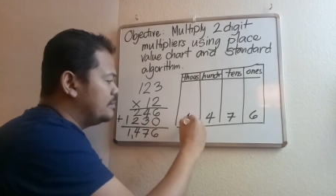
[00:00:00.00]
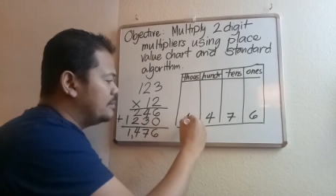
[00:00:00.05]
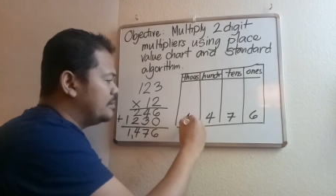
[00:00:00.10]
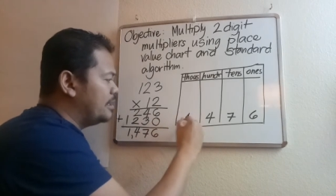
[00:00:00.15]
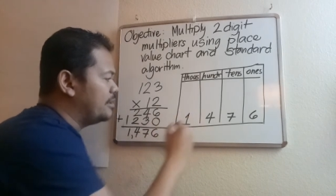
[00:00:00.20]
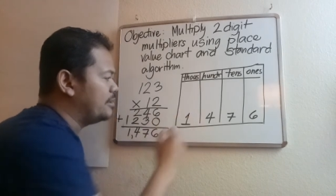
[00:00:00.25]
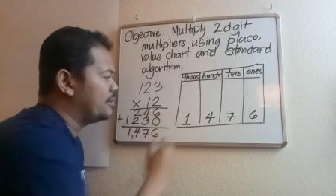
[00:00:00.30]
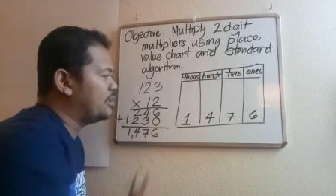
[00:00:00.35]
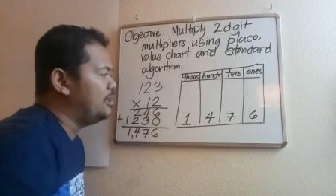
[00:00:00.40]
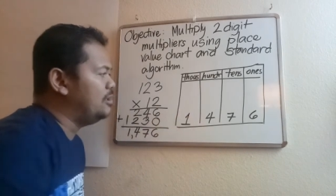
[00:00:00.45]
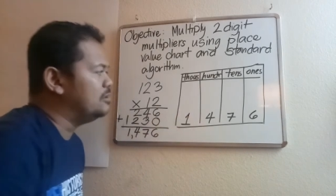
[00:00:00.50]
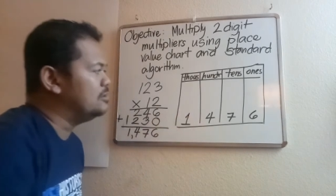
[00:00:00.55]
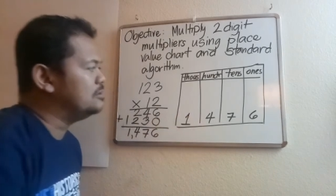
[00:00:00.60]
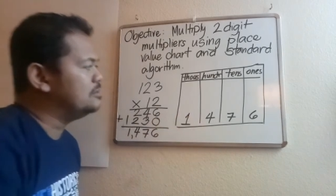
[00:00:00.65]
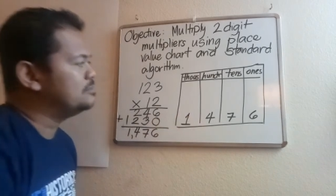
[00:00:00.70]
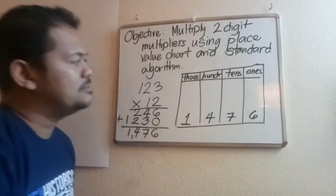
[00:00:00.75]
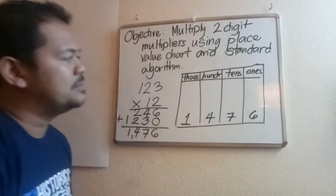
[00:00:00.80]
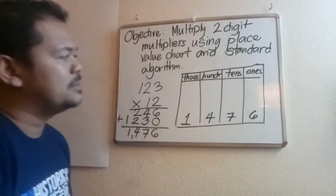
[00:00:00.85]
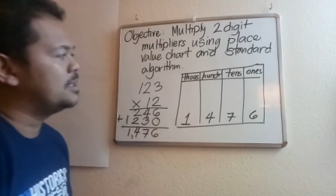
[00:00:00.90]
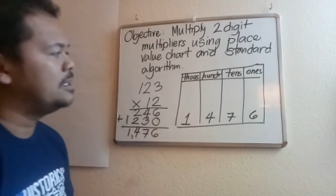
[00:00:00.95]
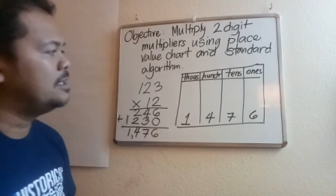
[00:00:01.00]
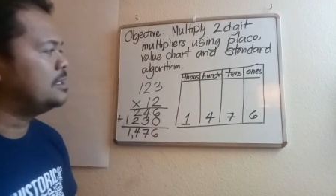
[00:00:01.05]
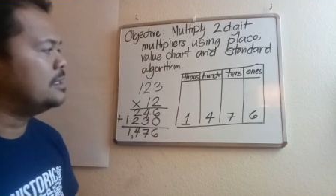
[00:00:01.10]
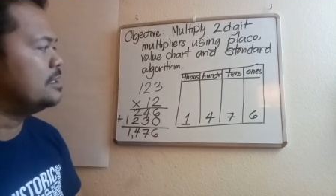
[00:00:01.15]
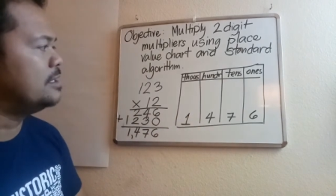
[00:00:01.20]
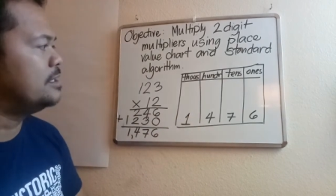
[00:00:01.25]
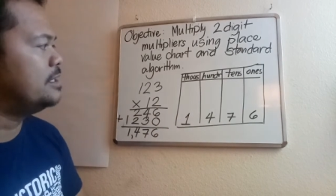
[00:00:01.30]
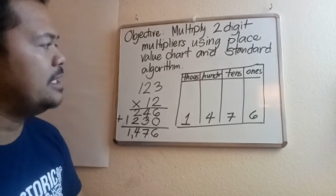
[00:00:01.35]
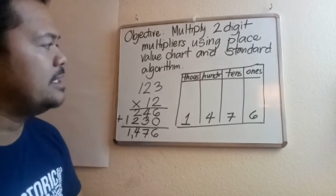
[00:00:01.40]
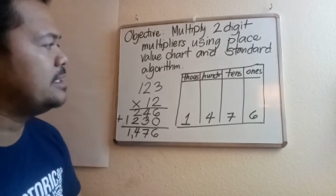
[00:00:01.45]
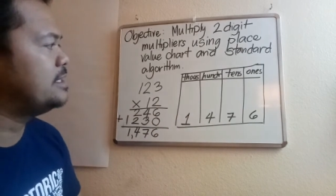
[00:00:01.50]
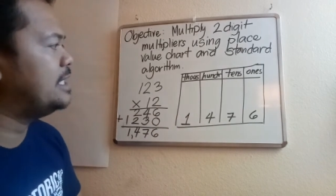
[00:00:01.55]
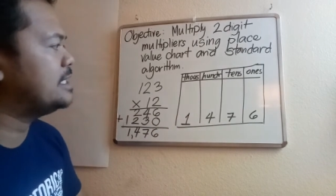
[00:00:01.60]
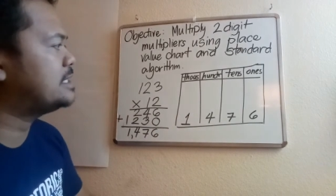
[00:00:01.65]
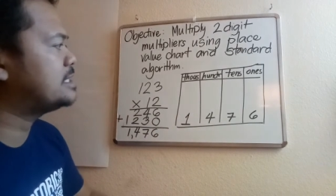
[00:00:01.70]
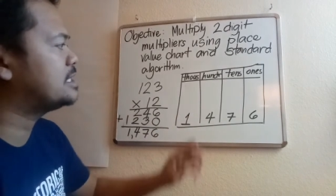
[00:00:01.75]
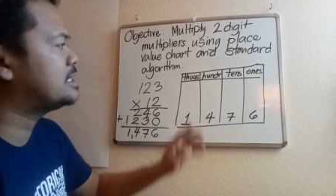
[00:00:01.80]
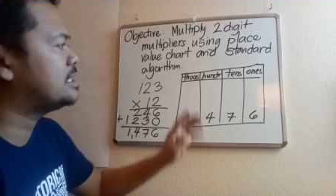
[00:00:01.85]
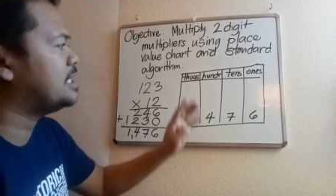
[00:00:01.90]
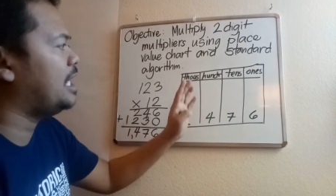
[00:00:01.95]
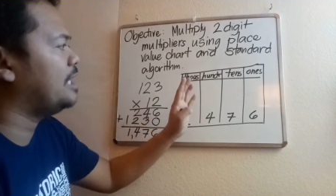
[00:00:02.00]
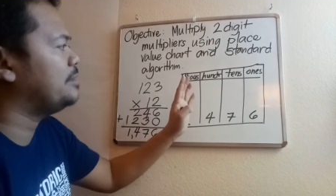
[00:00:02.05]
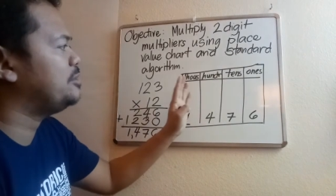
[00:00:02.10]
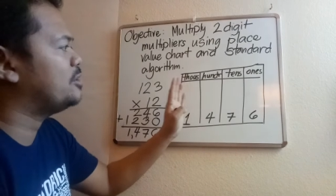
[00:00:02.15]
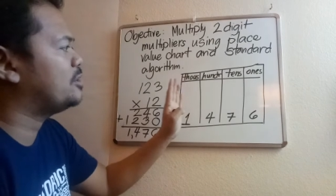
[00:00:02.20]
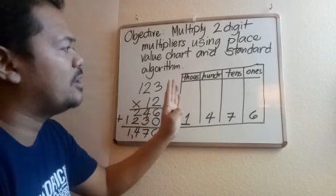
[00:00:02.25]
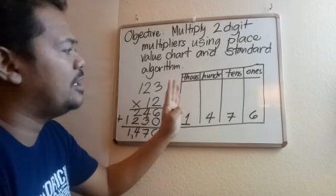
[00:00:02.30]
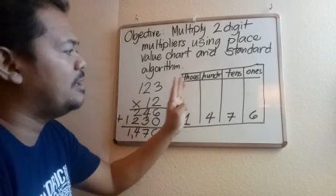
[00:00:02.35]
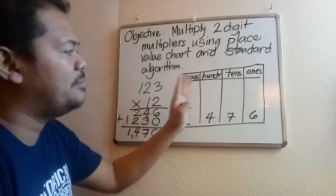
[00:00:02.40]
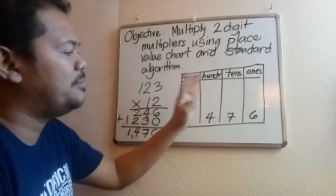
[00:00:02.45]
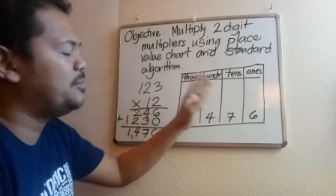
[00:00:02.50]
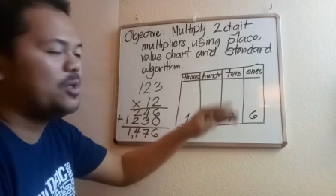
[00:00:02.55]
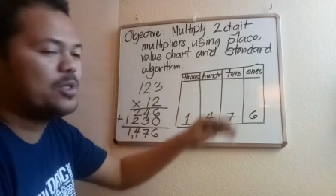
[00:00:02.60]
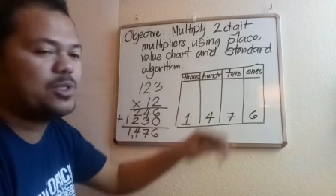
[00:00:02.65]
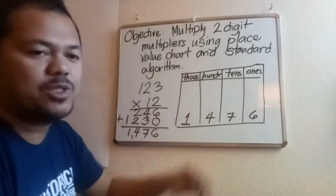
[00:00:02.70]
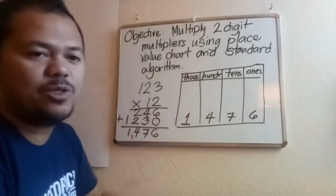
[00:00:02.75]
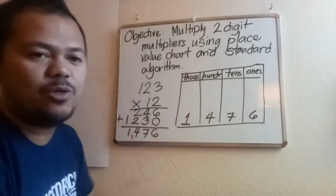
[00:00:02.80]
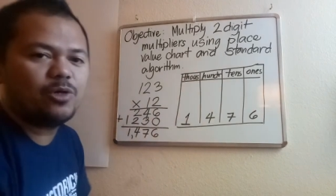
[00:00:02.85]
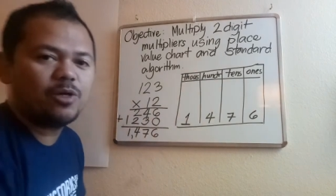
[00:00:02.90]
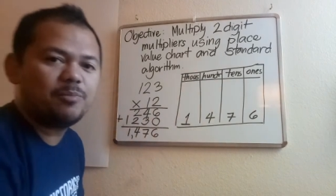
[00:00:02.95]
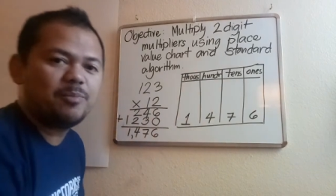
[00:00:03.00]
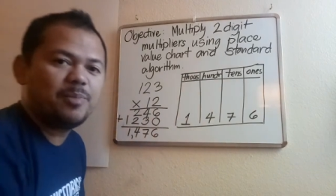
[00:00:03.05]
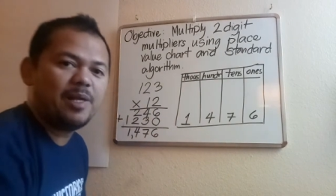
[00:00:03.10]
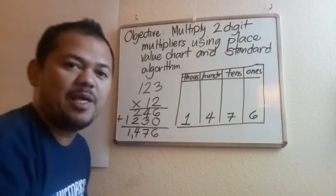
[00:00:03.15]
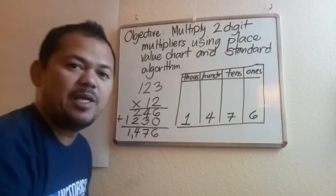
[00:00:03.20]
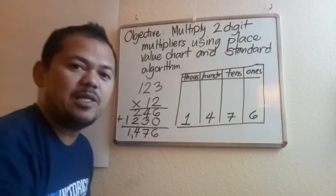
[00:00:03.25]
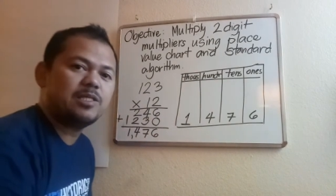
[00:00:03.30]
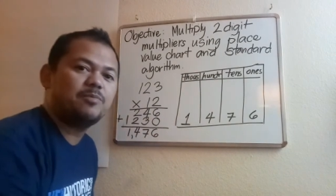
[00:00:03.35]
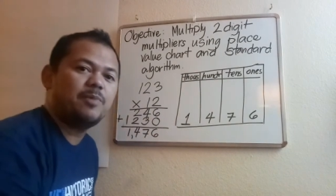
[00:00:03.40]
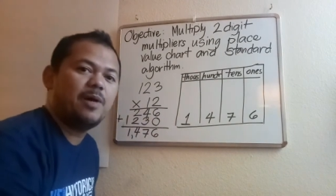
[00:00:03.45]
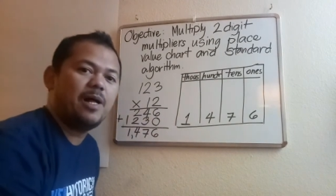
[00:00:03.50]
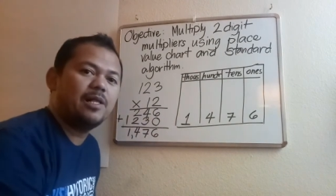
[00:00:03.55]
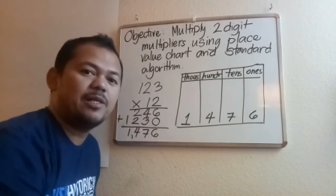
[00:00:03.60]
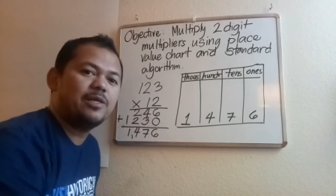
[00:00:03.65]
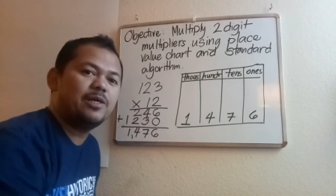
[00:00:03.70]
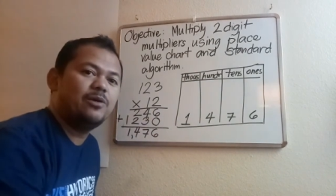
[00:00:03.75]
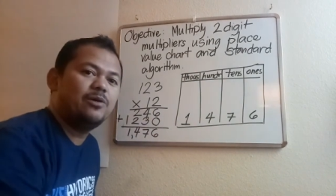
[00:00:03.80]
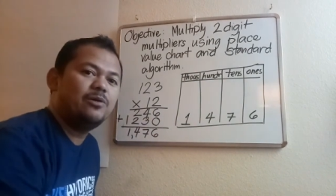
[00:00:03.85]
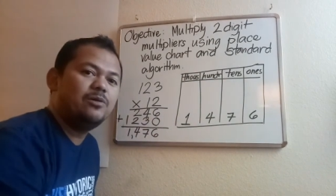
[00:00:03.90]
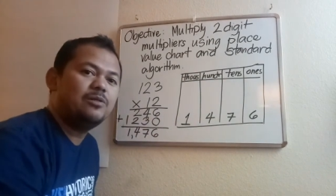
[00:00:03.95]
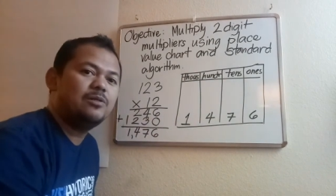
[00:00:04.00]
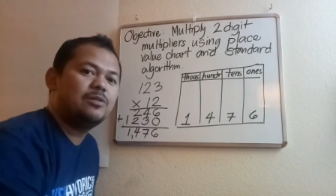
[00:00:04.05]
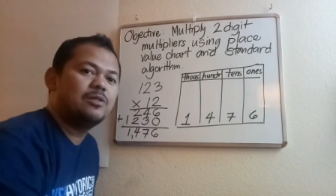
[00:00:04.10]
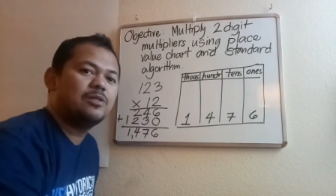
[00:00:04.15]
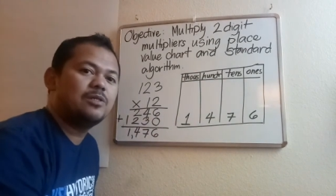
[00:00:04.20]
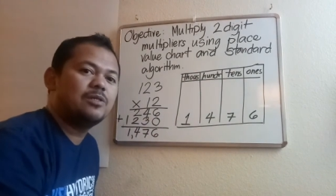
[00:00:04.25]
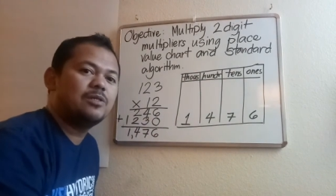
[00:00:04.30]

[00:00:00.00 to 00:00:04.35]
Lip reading: There you go. Then that's the time you're going to put your place value